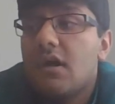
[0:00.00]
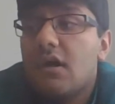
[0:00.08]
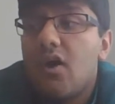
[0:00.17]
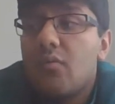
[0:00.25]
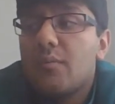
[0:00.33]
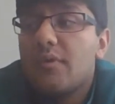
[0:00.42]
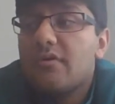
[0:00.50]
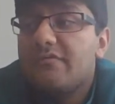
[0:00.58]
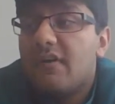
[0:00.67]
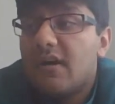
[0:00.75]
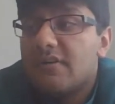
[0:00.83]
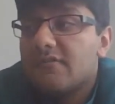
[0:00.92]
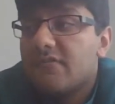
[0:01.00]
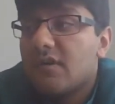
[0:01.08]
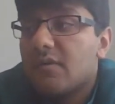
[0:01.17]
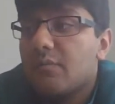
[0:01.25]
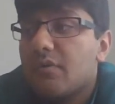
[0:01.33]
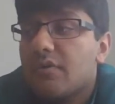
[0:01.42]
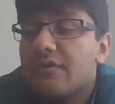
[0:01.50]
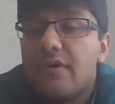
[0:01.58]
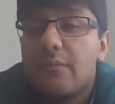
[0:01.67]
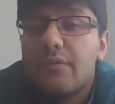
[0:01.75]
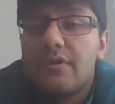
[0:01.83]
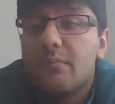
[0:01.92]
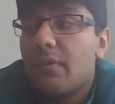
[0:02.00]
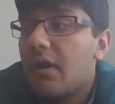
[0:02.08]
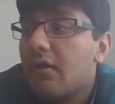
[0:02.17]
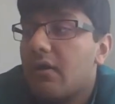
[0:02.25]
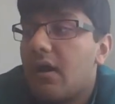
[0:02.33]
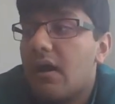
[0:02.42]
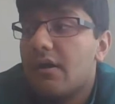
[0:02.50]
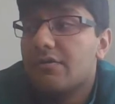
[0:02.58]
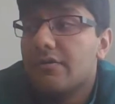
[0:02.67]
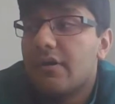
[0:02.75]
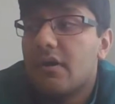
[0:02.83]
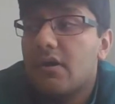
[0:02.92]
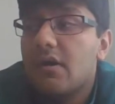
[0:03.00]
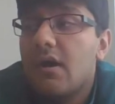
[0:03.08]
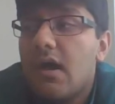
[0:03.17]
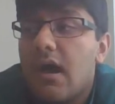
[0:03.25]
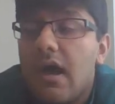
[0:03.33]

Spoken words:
carbamyl phosphate builds up in the mitochondria